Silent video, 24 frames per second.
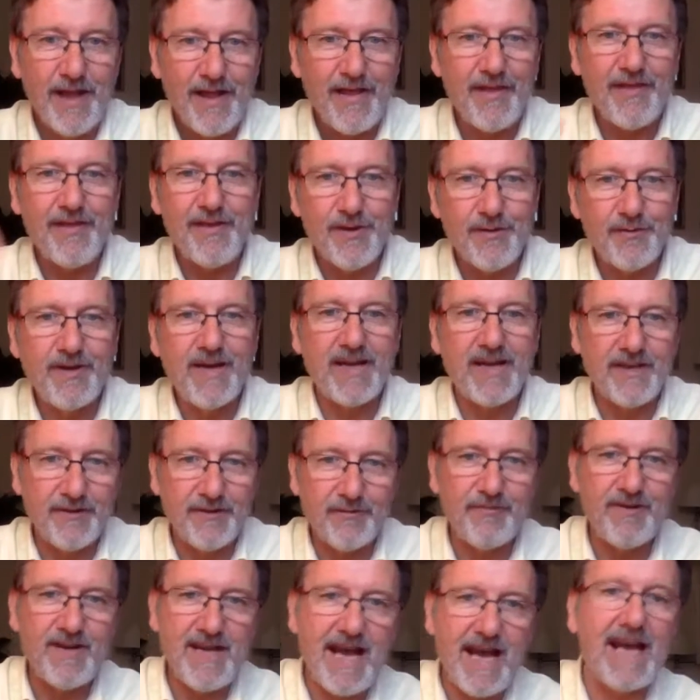they'll get a
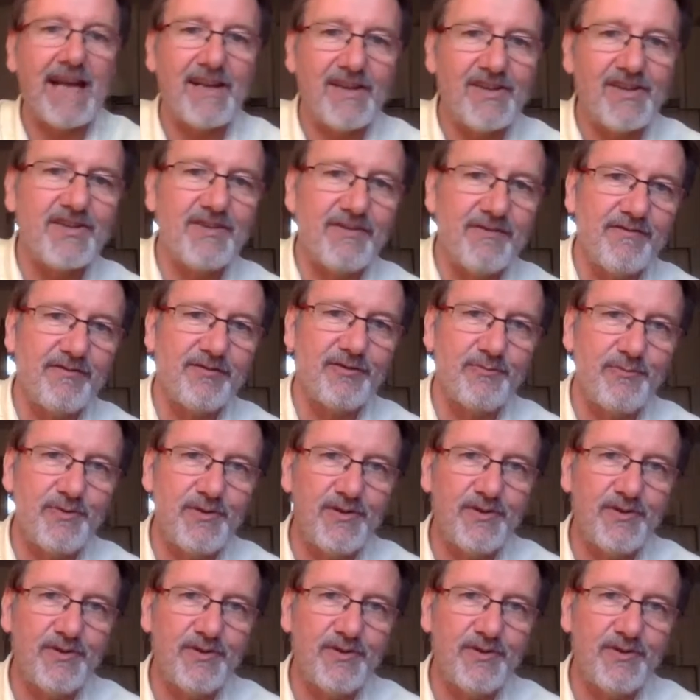reaction from